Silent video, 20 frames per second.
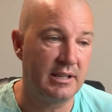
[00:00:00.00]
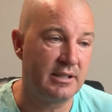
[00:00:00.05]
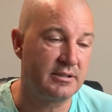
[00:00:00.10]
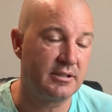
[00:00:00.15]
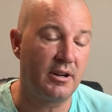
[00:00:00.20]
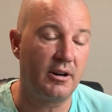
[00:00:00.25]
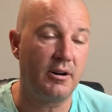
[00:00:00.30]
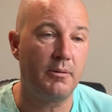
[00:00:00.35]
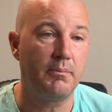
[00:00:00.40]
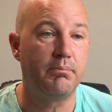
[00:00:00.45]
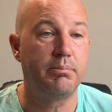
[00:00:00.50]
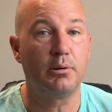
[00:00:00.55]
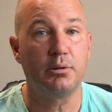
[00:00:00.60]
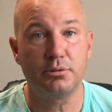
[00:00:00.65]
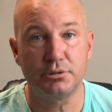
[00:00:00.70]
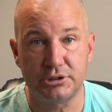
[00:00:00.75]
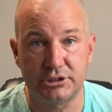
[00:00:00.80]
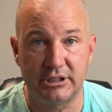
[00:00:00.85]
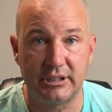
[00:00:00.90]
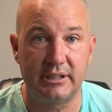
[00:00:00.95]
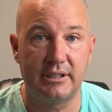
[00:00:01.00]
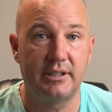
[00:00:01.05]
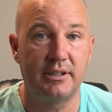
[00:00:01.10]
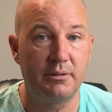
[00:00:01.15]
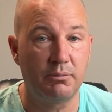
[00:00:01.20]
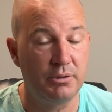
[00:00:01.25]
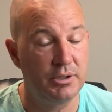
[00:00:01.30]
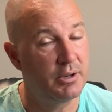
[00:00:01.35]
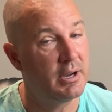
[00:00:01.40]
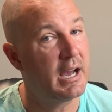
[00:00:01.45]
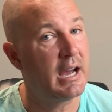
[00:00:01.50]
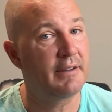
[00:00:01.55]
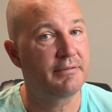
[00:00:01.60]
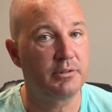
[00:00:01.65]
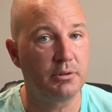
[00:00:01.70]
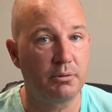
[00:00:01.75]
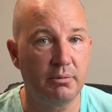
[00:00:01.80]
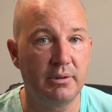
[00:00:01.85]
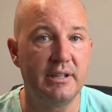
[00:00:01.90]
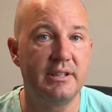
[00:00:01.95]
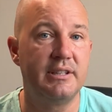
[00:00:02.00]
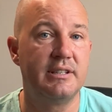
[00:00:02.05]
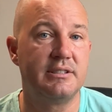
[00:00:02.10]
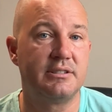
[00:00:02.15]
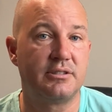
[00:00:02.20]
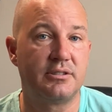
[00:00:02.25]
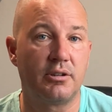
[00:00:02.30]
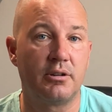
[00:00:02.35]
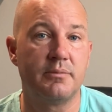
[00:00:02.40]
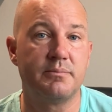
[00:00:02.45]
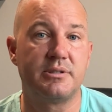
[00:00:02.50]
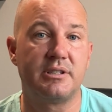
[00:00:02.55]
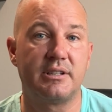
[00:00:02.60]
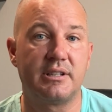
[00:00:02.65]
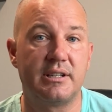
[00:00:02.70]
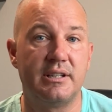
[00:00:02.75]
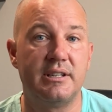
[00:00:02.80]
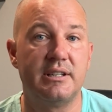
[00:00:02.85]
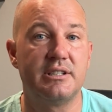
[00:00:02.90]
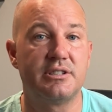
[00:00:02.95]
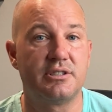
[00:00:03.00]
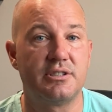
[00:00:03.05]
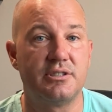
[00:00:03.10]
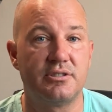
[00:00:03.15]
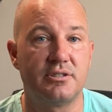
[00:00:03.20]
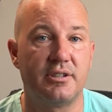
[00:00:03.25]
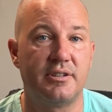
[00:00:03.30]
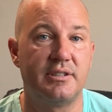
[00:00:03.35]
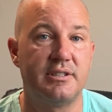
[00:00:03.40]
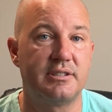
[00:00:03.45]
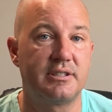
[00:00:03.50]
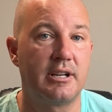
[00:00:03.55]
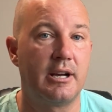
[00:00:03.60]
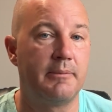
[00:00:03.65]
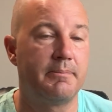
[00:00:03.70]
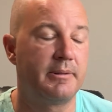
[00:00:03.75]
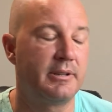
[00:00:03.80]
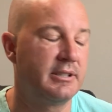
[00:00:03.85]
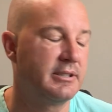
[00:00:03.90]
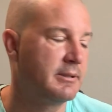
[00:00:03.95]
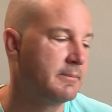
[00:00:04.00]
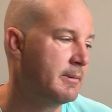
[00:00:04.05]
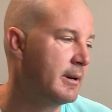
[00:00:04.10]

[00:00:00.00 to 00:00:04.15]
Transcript: It's all bullshit. You have to read these terms and conditions on these companies.